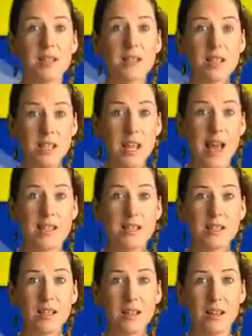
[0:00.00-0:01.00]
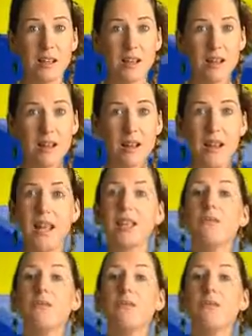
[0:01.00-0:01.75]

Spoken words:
to the test. In the